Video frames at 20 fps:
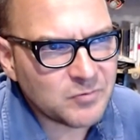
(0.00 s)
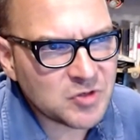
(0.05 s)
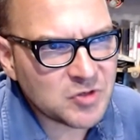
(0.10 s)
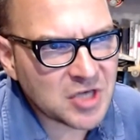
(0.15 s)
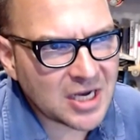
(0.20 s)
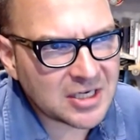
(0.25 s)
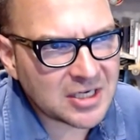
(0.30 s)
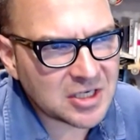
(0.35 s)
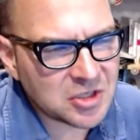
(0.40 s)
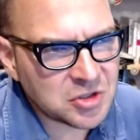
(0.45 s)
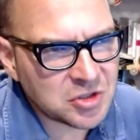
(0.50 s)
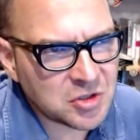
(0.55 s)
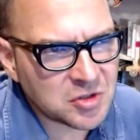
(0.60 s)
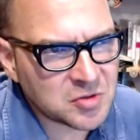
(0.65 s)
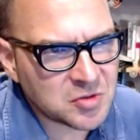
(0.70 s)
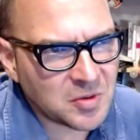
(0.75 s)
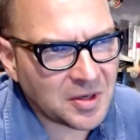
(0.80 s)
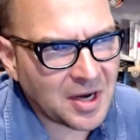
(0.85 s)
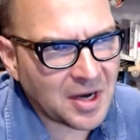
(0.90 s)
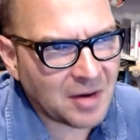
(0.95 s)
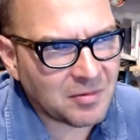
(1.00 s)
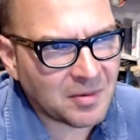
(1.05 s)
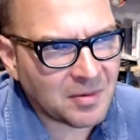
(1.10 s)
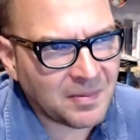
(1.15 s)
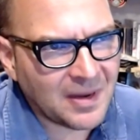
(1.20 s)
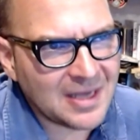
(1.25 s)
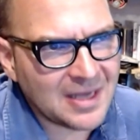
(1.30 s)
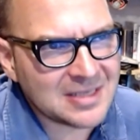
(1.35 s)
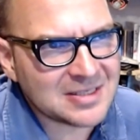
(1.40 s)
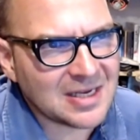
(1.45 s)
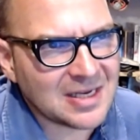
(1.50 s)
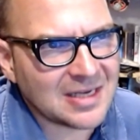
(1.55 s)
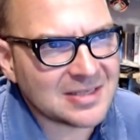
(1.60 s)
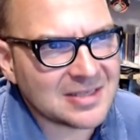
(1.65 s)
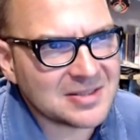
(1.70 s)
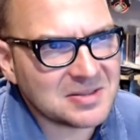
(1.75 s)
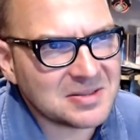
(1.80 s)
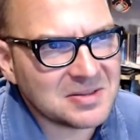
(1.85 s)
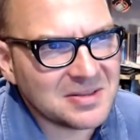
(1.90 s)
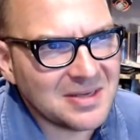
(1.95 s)
chanting "Jews will not replace
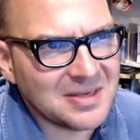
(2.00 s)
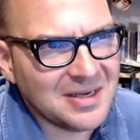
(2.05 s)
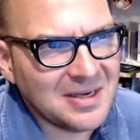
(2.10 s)
us."